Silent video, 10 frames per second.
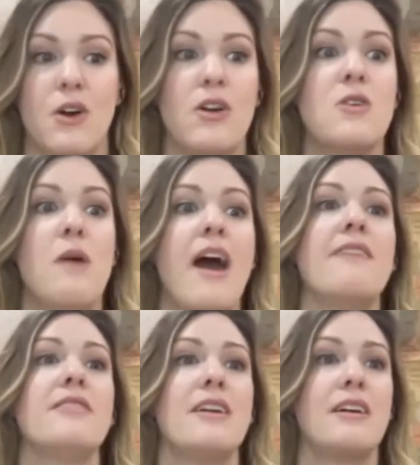Are you
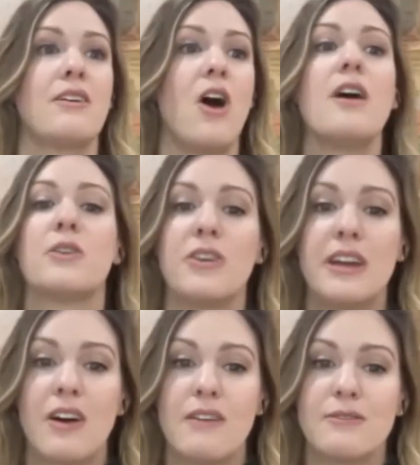having
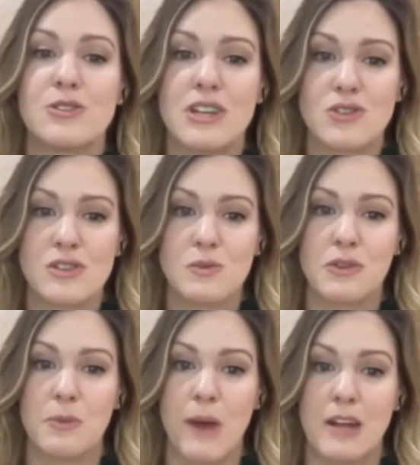concrete conversations
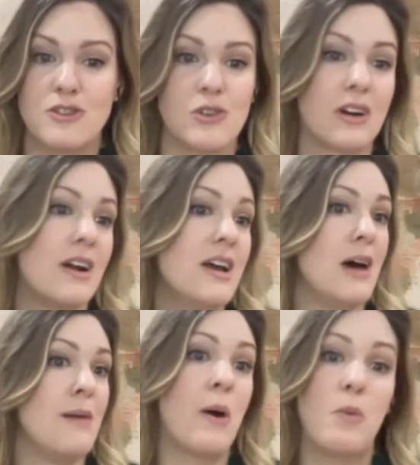with your manager
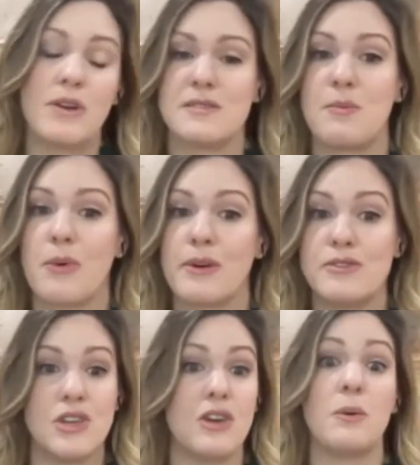about what's
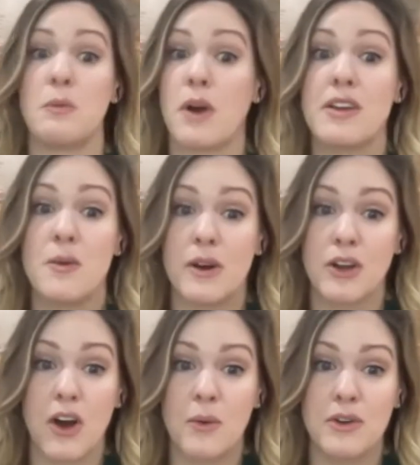important to you and where you
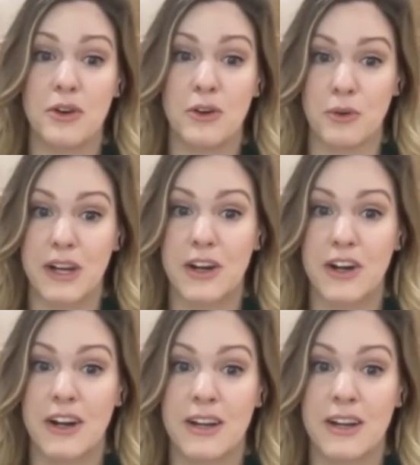want to go in your career?